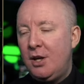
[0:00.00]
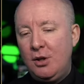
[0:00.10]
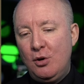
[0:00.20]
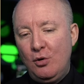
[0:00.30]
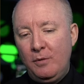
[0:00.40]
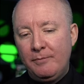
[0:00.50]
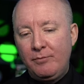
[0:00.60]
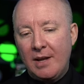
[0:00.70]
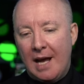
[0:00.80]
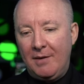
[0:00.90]
you
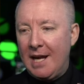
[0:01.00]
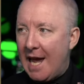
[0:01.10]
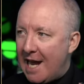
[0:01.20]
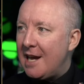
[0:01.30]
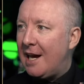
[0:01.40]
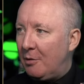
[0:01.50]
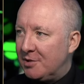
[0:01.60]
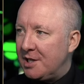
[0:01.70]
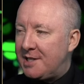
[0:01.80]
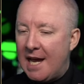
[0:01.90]
having 8
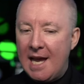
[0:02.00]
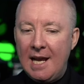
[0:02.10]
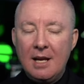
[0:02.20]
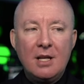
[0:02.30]
hours a day.